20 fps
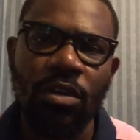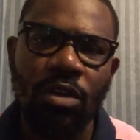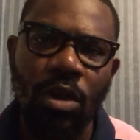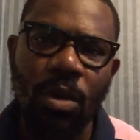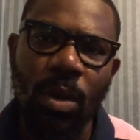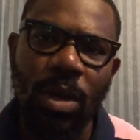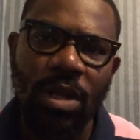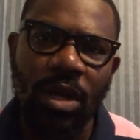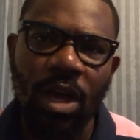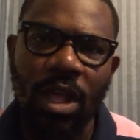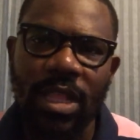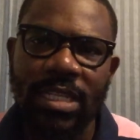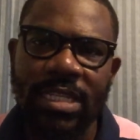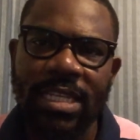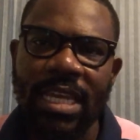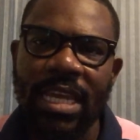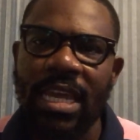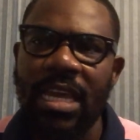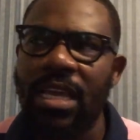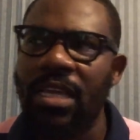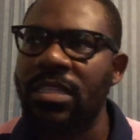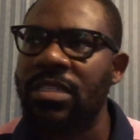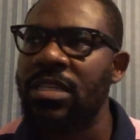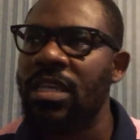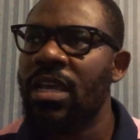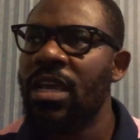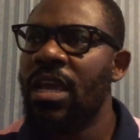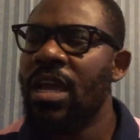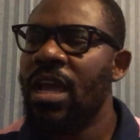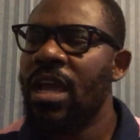go on holidays,
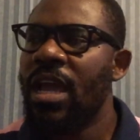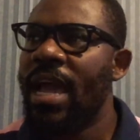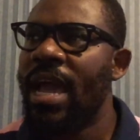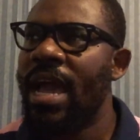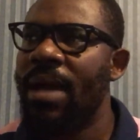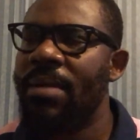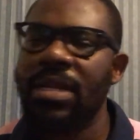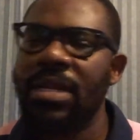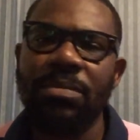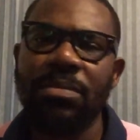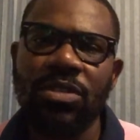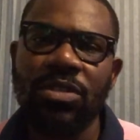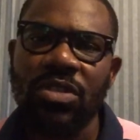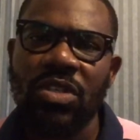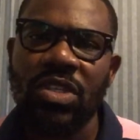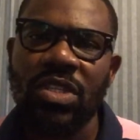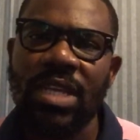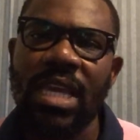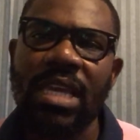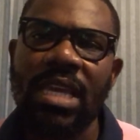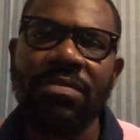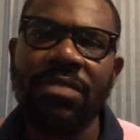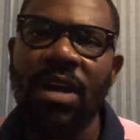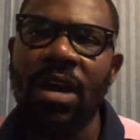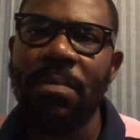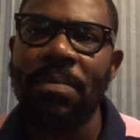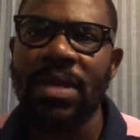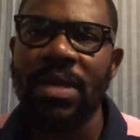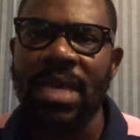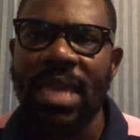unable to save
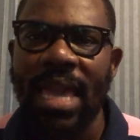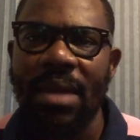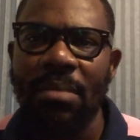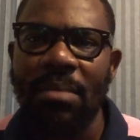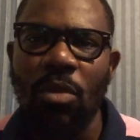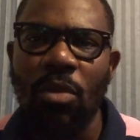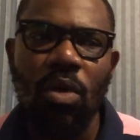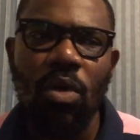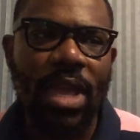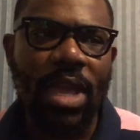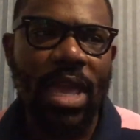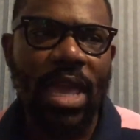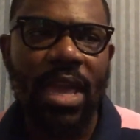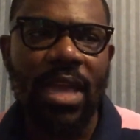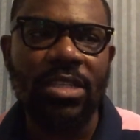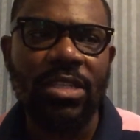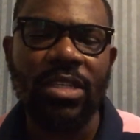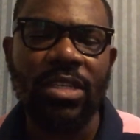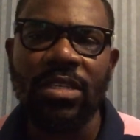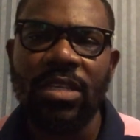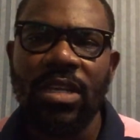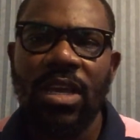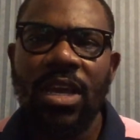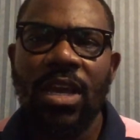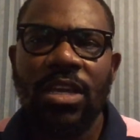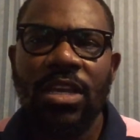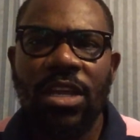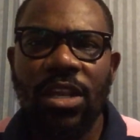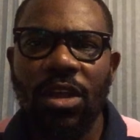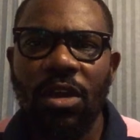up and get a mortgage, and
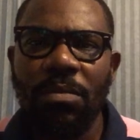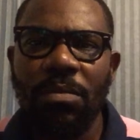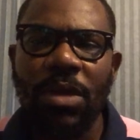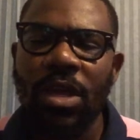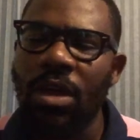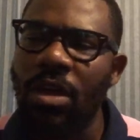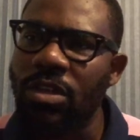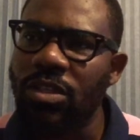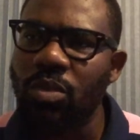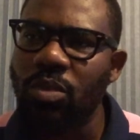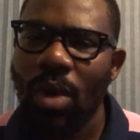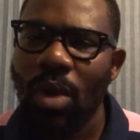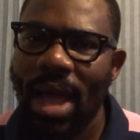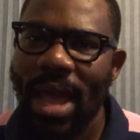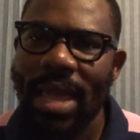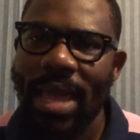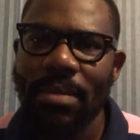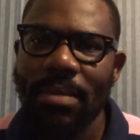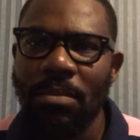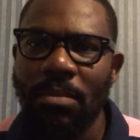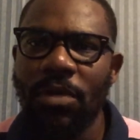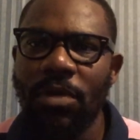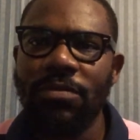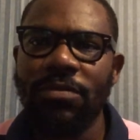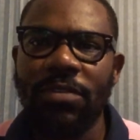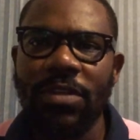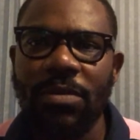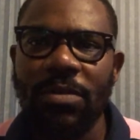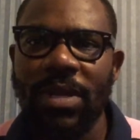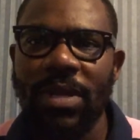because why?
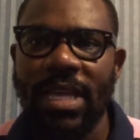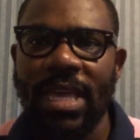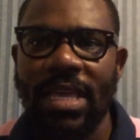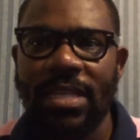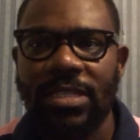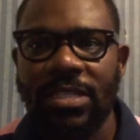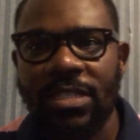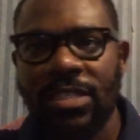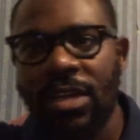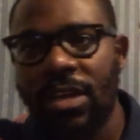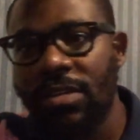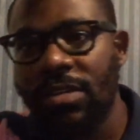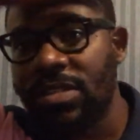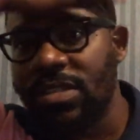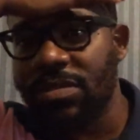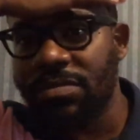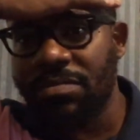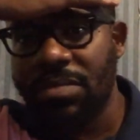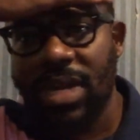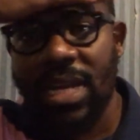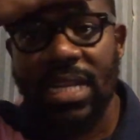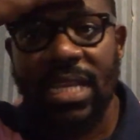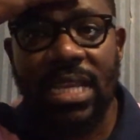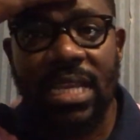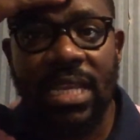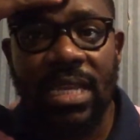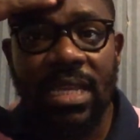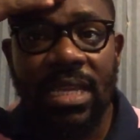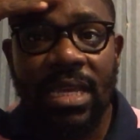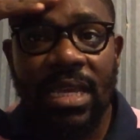Monthly, when he gets tons of
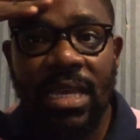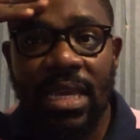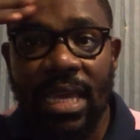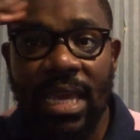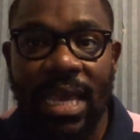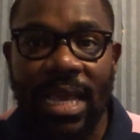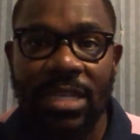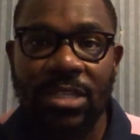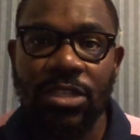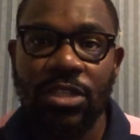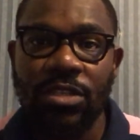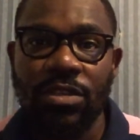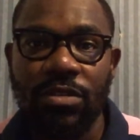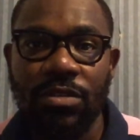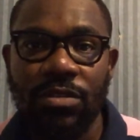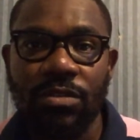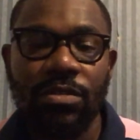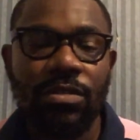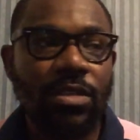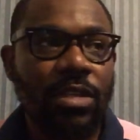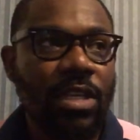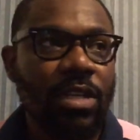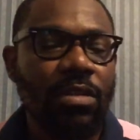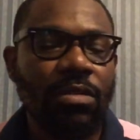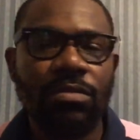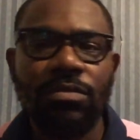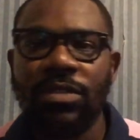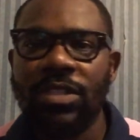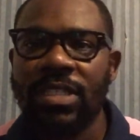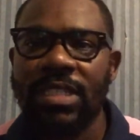money, he has to
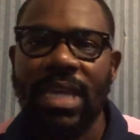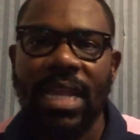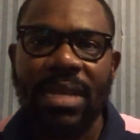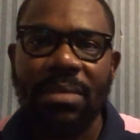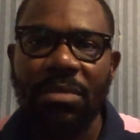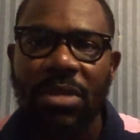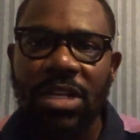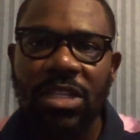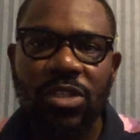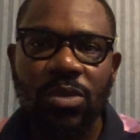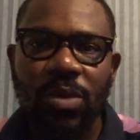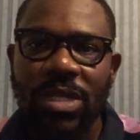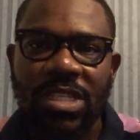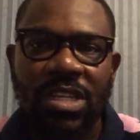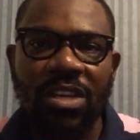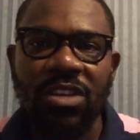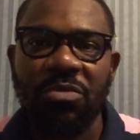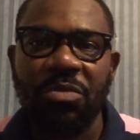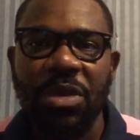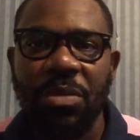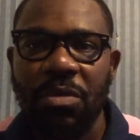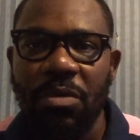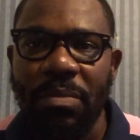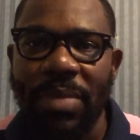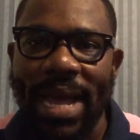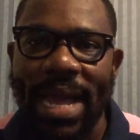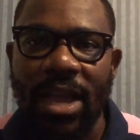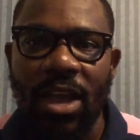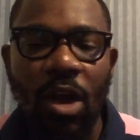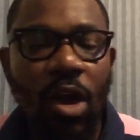send money to a ton of people
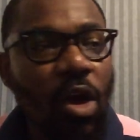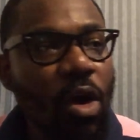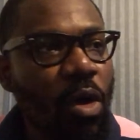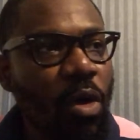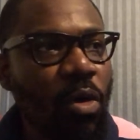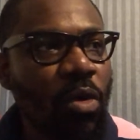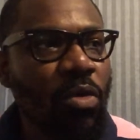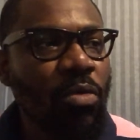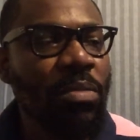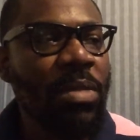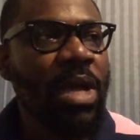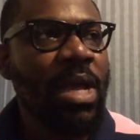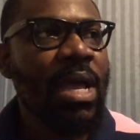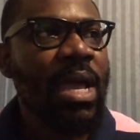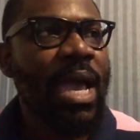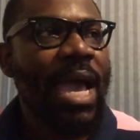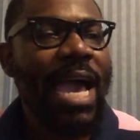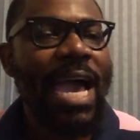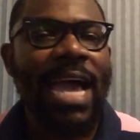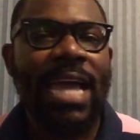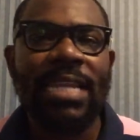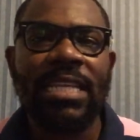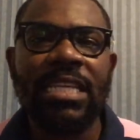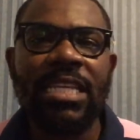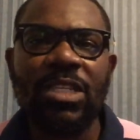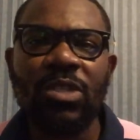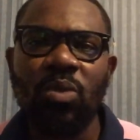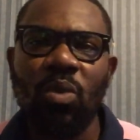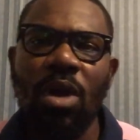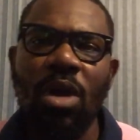back home, and
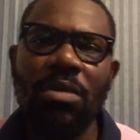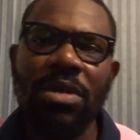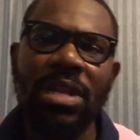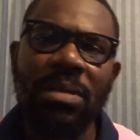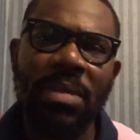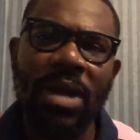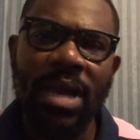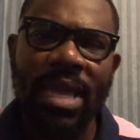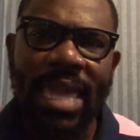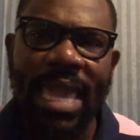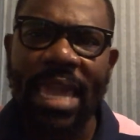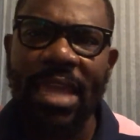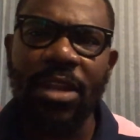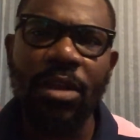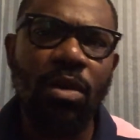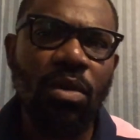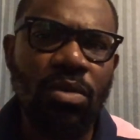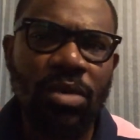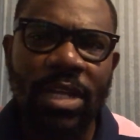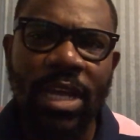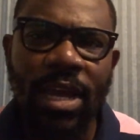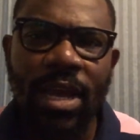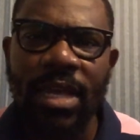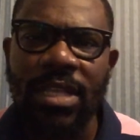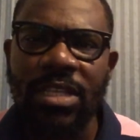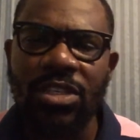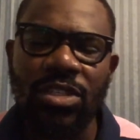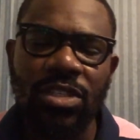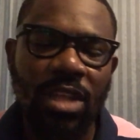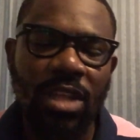he's worried about getting older
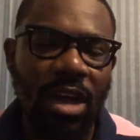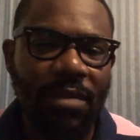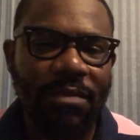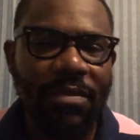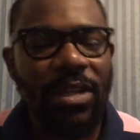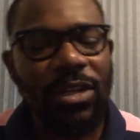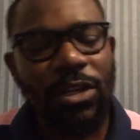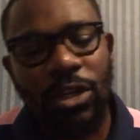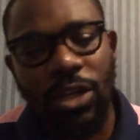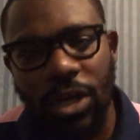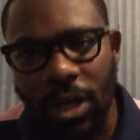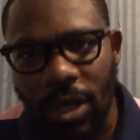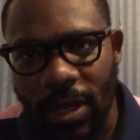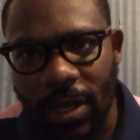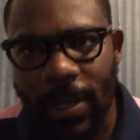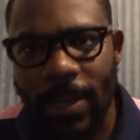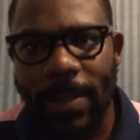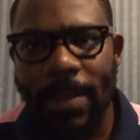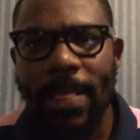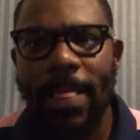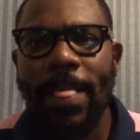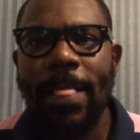and stuff. Look,